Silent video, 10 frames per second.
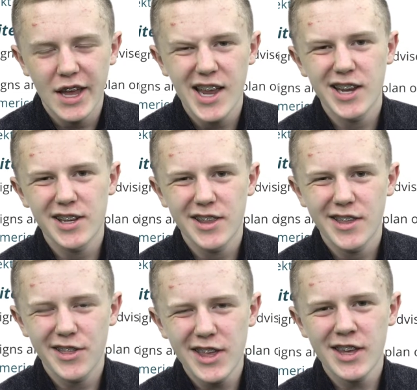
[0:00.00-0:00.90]
And
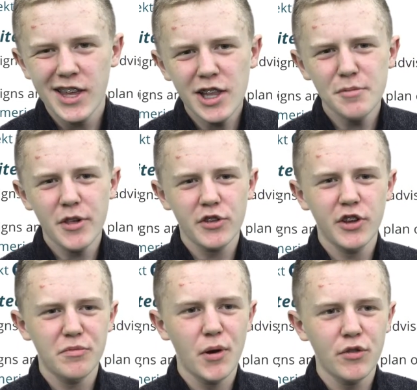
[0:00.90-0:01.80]
you see, Elon Musk
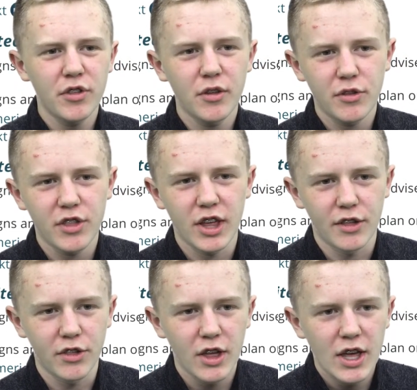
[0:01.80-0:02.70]
does both of those
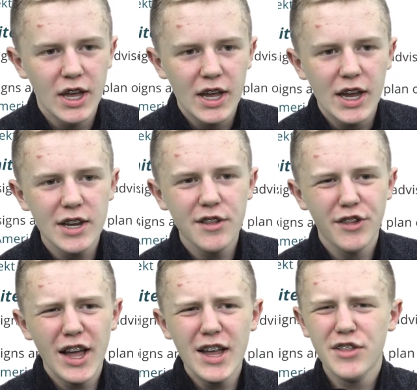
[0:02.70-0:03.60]
things. He
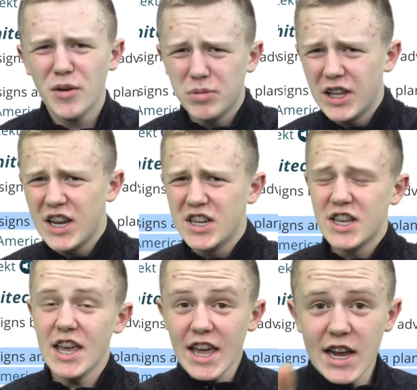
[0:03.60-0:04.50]
designs a
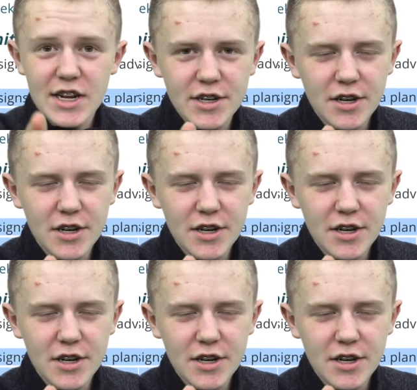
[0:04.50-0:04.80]
plan and